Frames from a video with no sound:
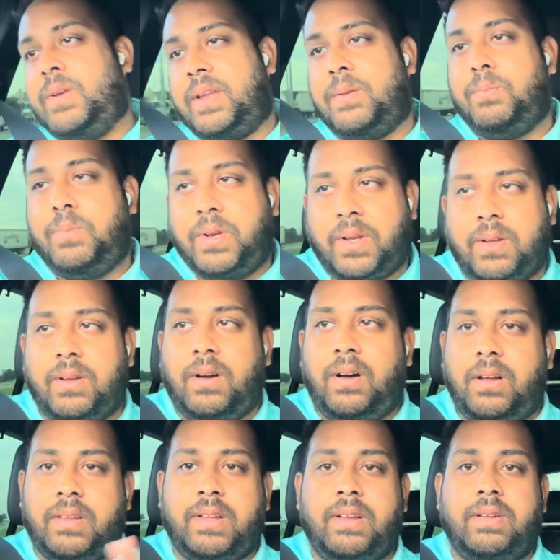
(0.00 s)
can bring
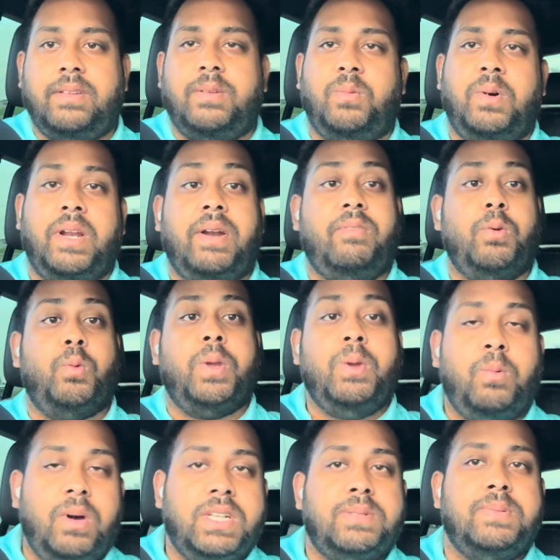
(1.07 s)
all the whatever we
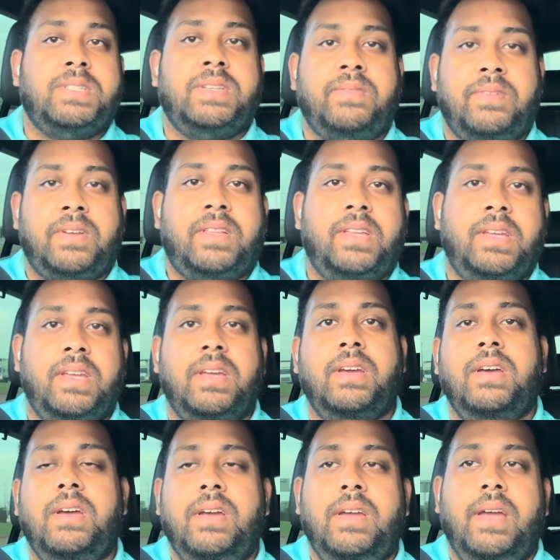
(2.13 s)
want specifically,
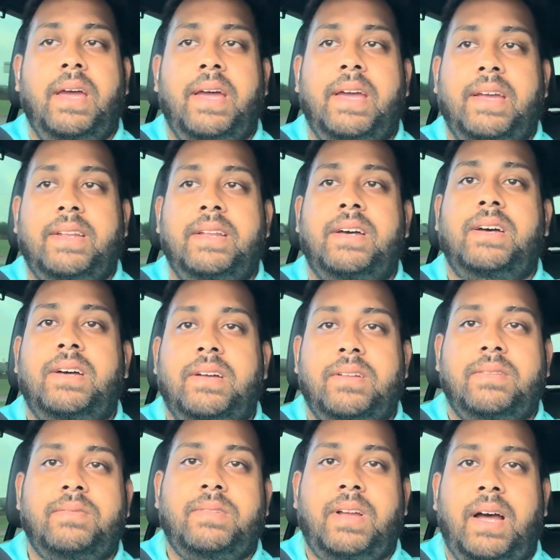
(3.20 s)
and
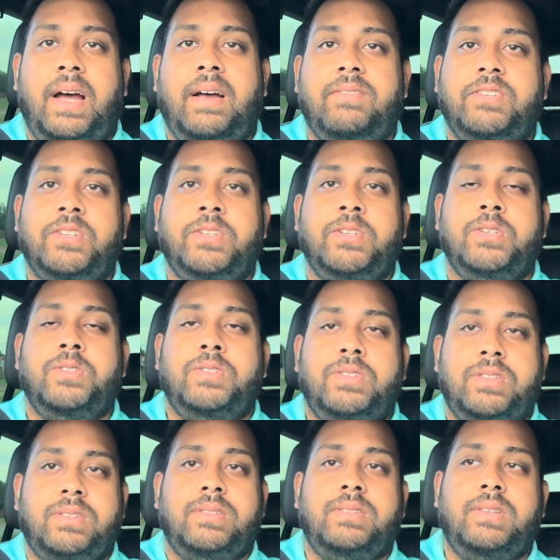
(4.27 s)
not have to
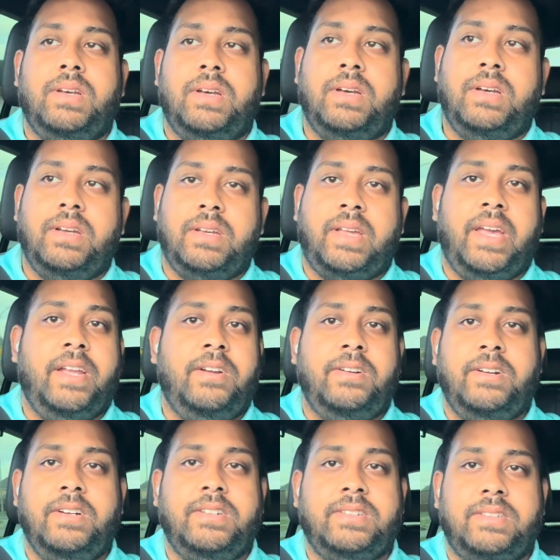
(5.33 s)
use the
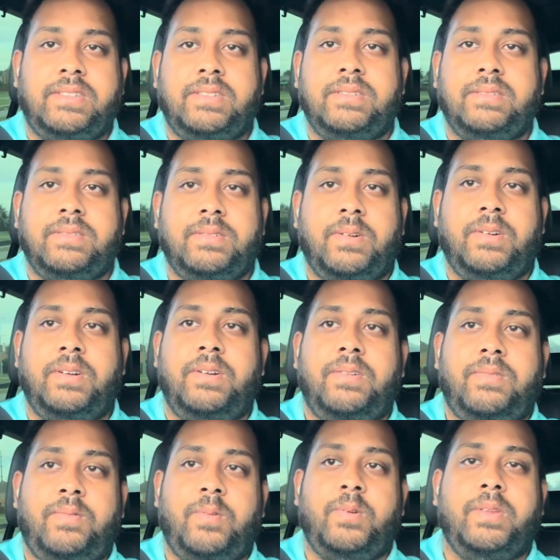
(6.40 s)
caterers or
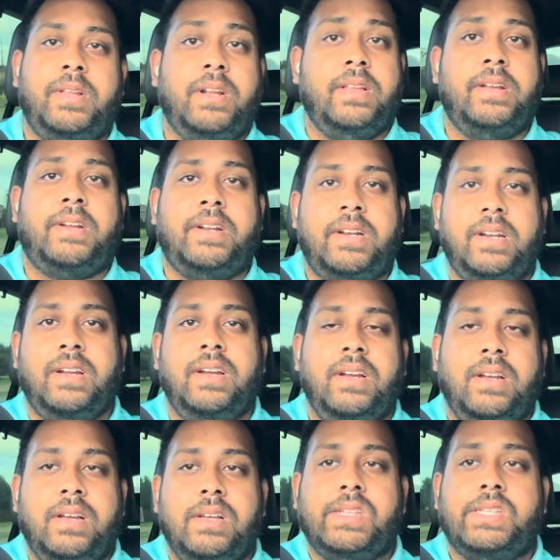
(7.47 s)
for their liquor.
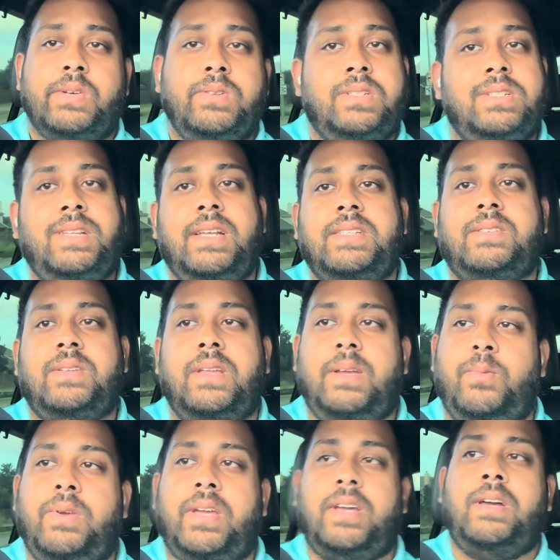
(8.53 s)
So it's just nice, so like
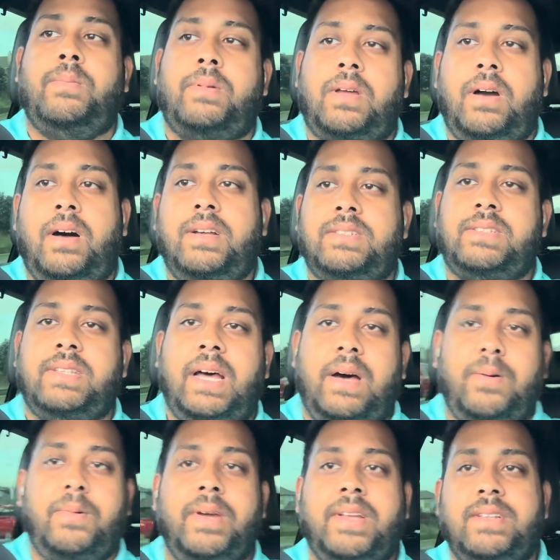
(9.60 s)
we can cut costs that
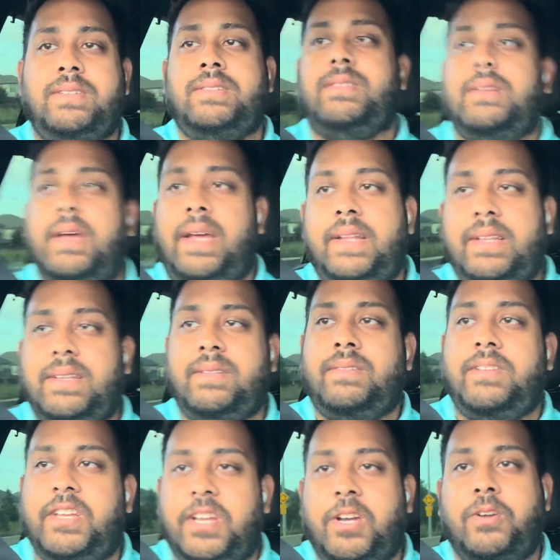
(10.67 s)
way
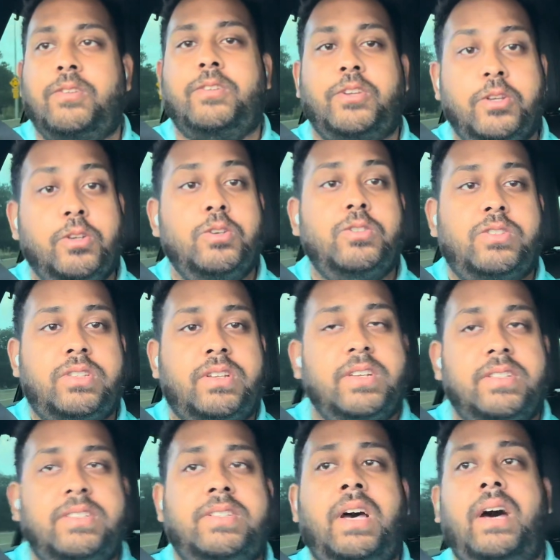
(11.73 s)
and use
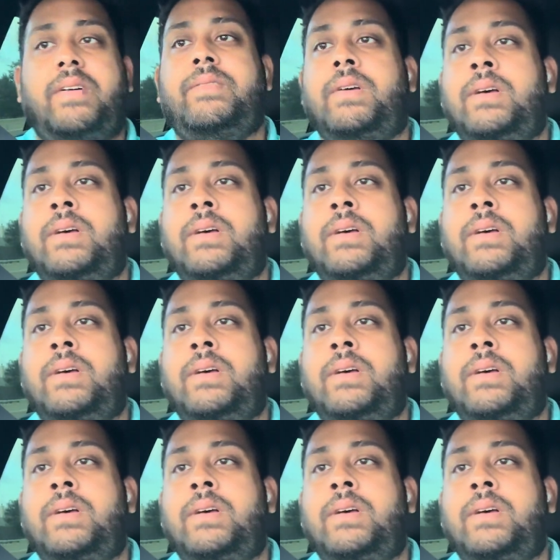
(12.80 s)
good stuff.